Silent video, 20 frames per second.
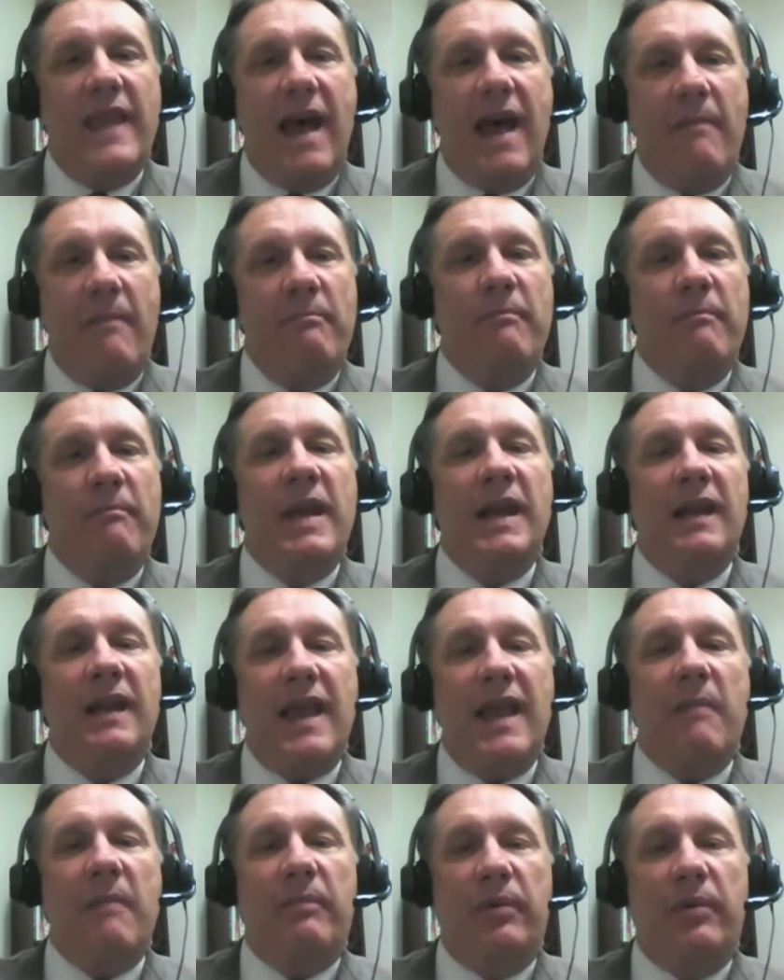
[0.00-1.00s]
That minute
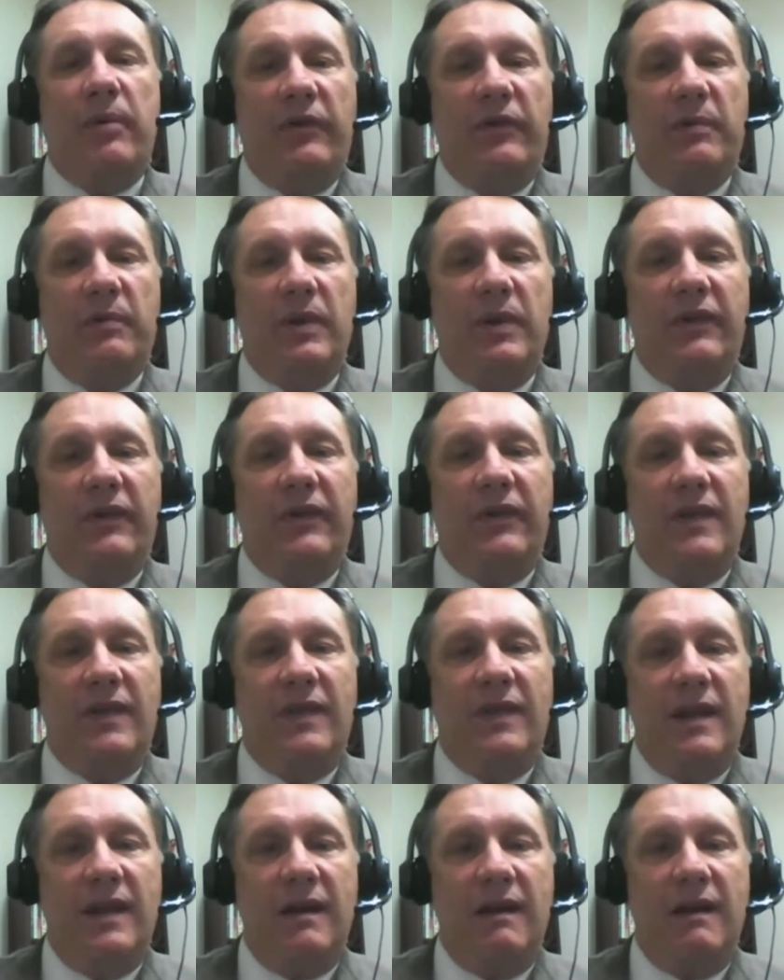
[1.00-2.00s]
that principal isn't
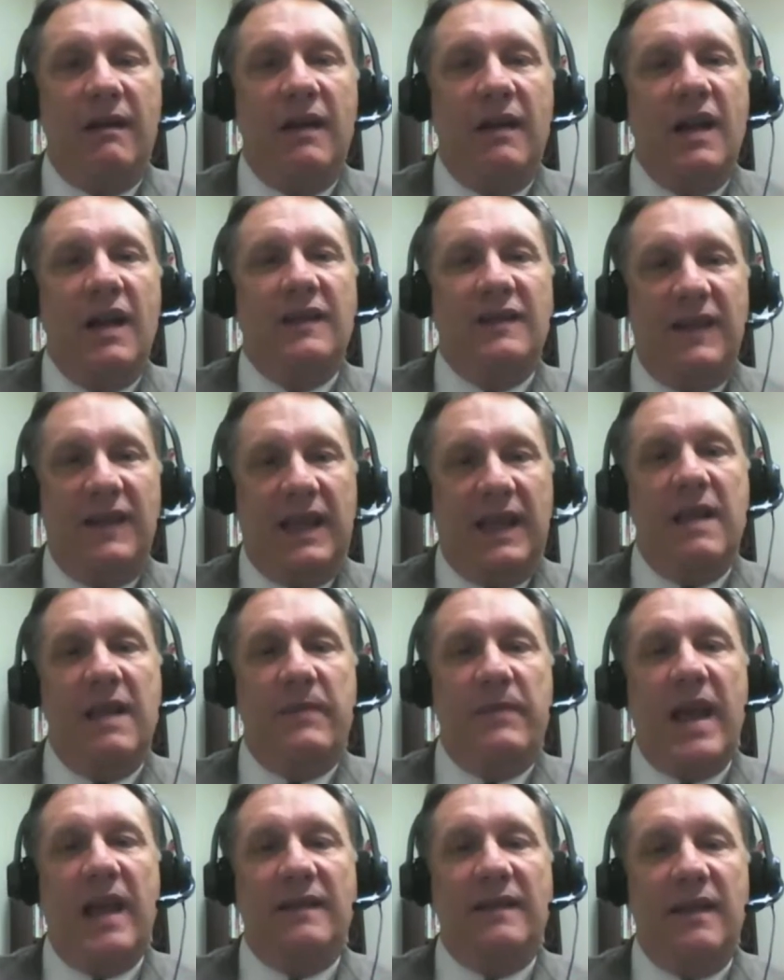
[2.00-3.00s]
there to keep
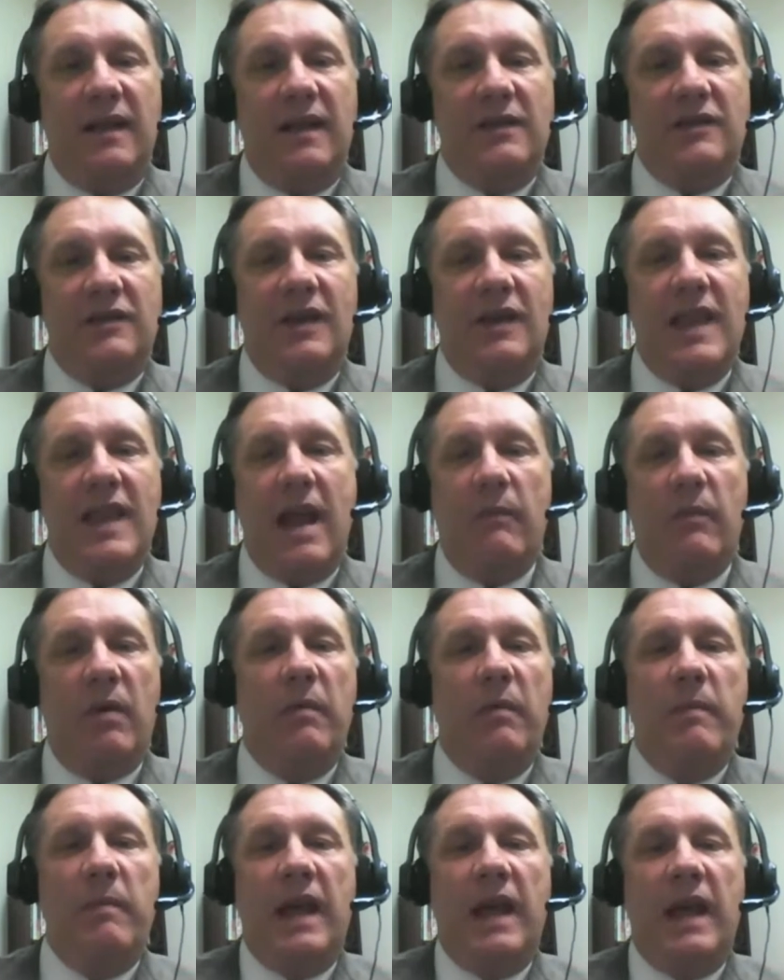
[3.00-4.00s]
that tension, that
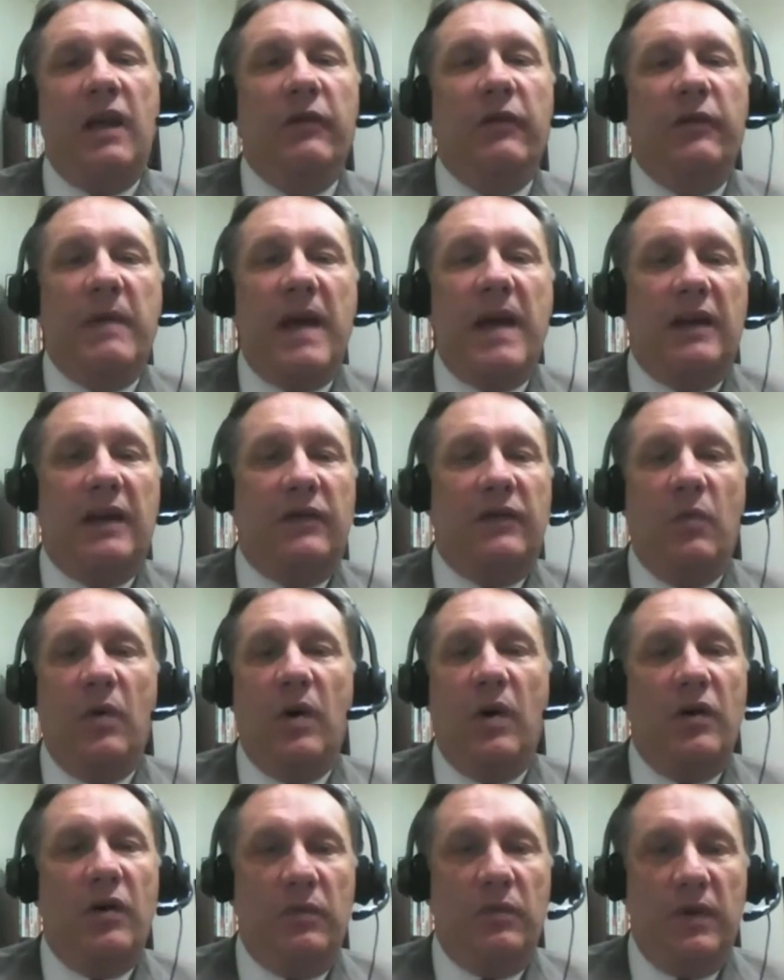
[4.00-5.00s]
rubber band goes back to
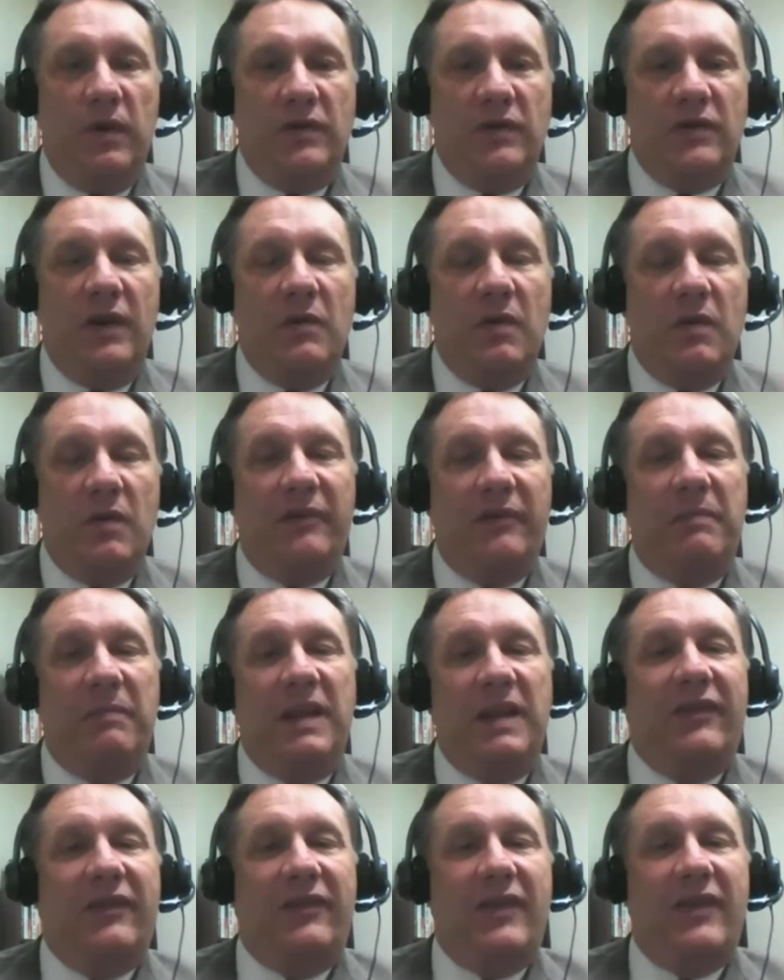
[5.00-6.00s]
where it originally was,
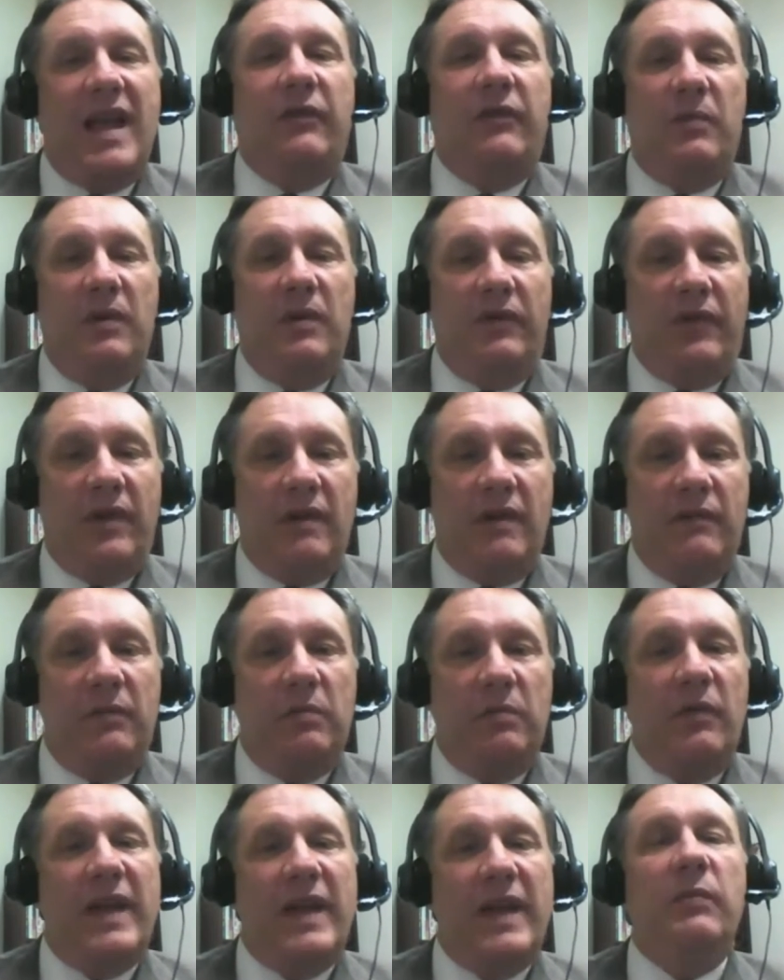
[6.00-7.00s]
because that's where it's
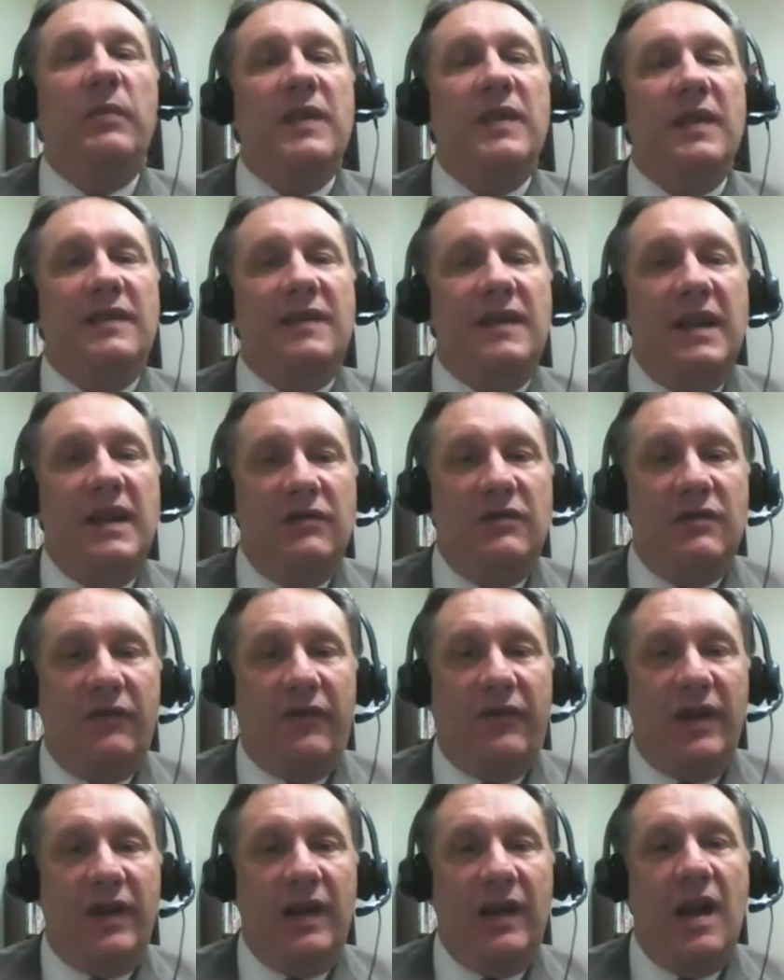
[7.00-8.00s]
comfortable. That's what the
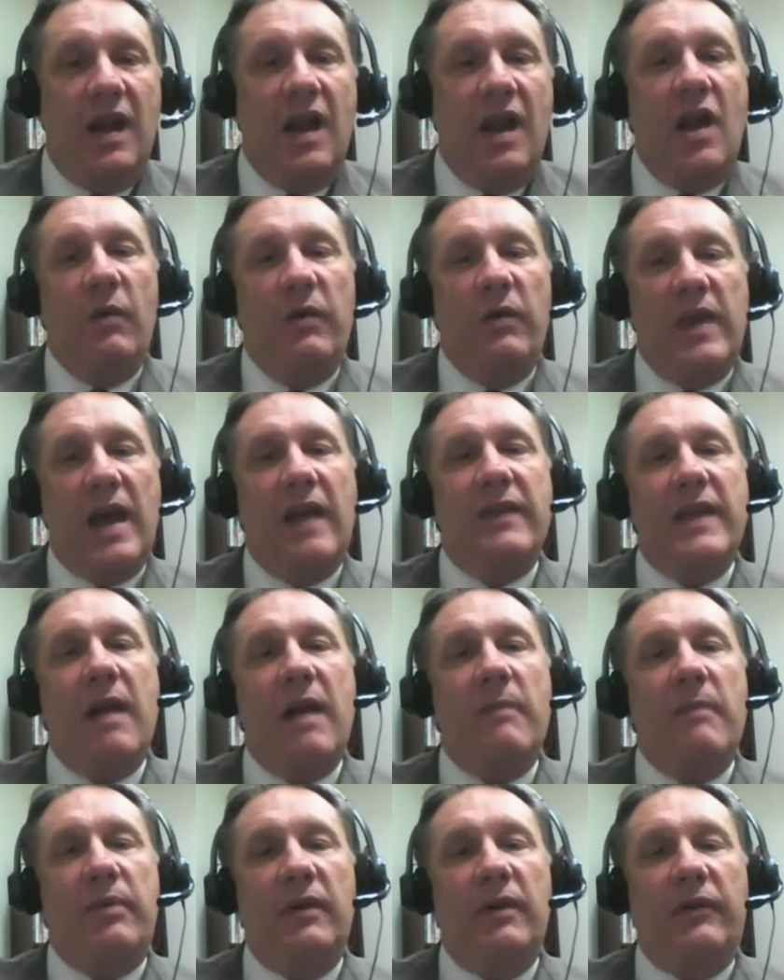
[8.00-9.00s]
teachers did. Without
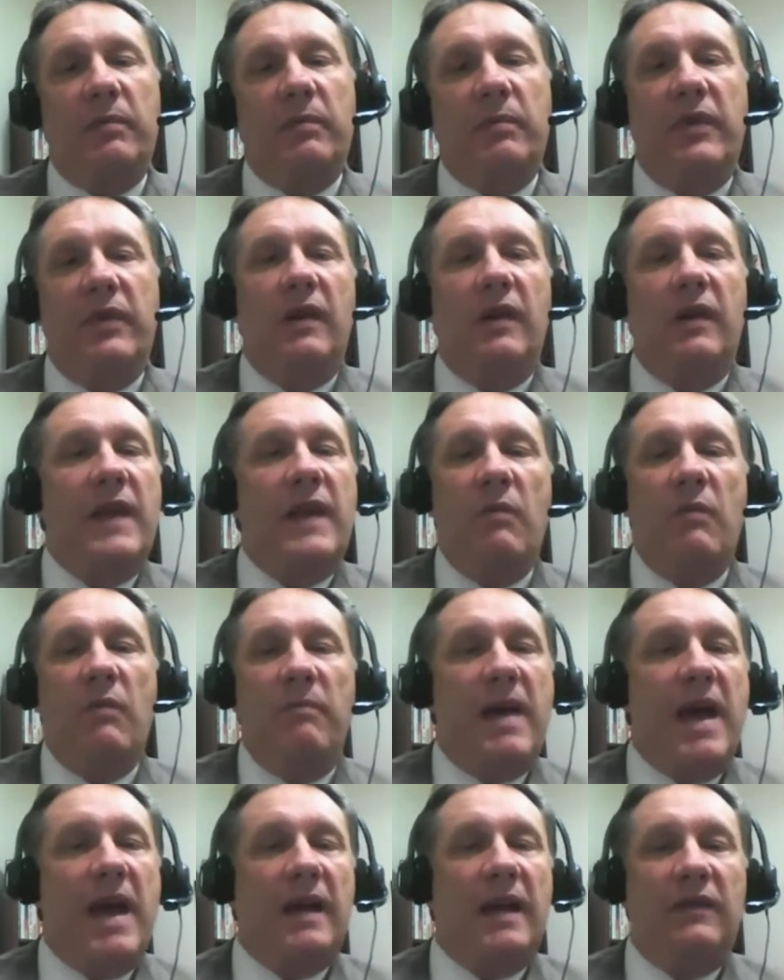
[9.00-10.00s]
that principal there, they
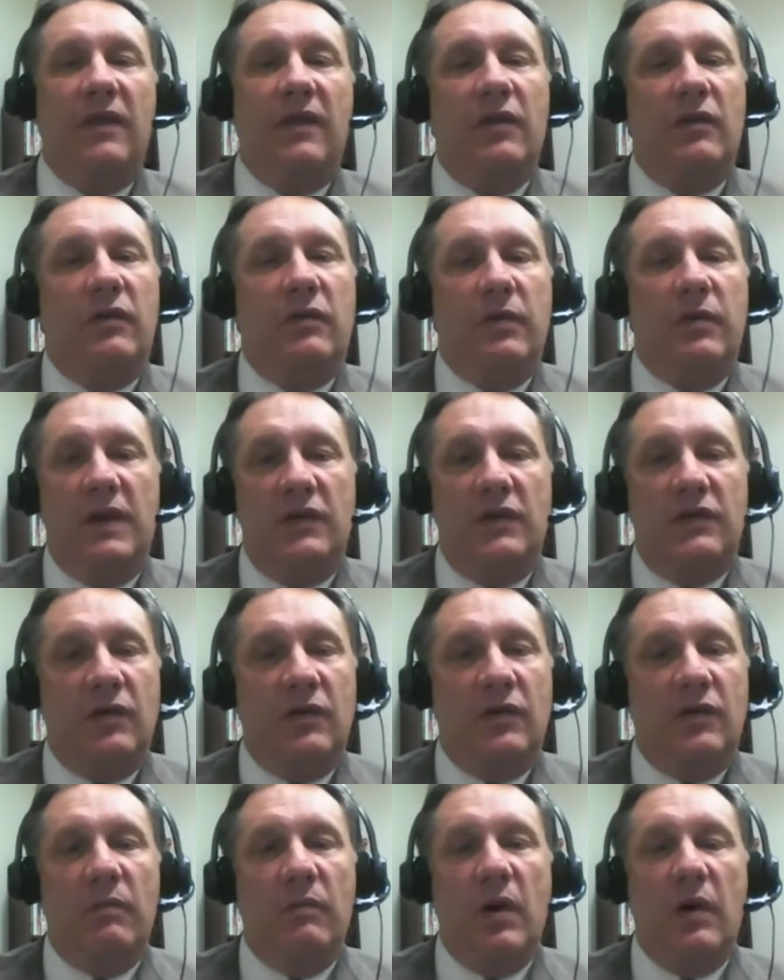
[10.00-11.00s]
went back to their
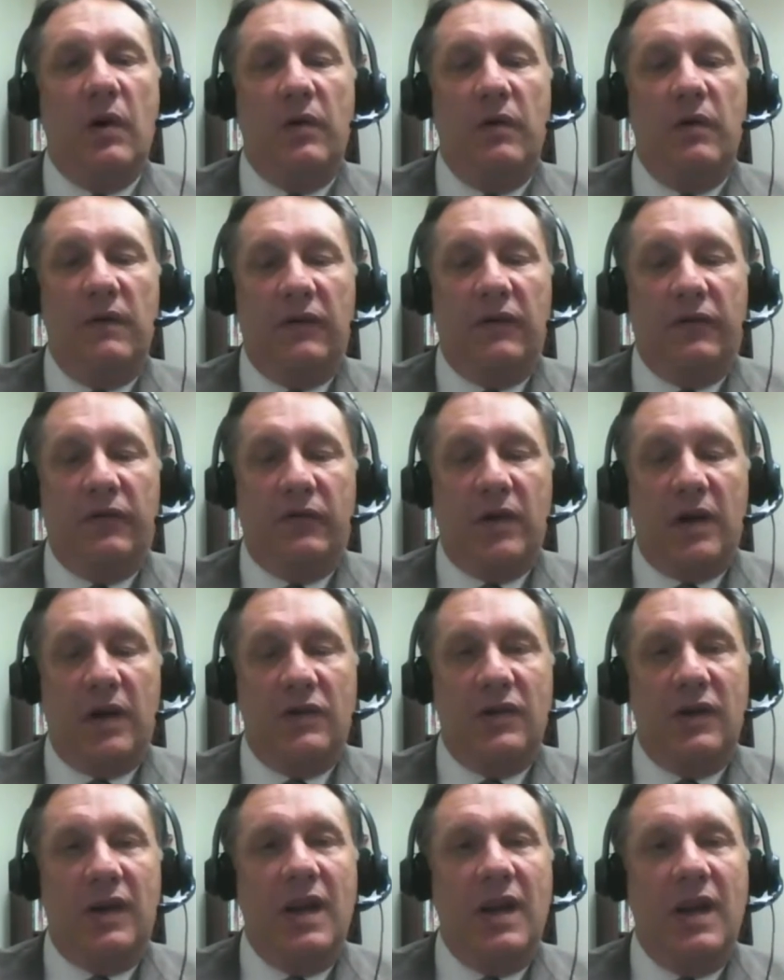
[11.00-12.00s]
traditional mode of
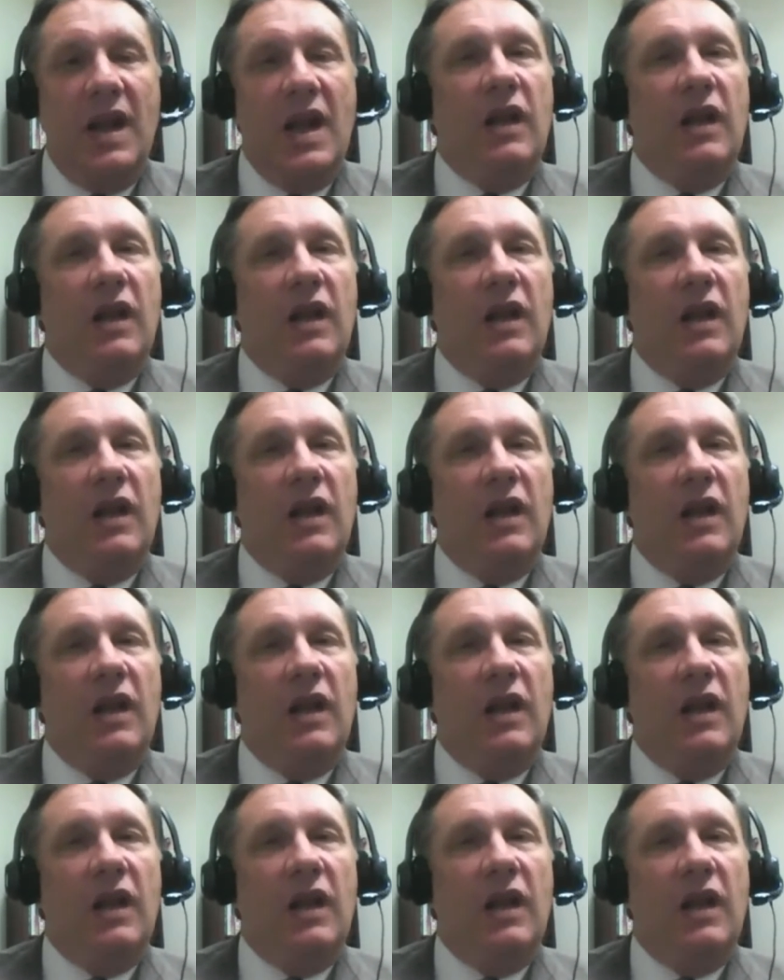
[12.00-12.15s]
instruction.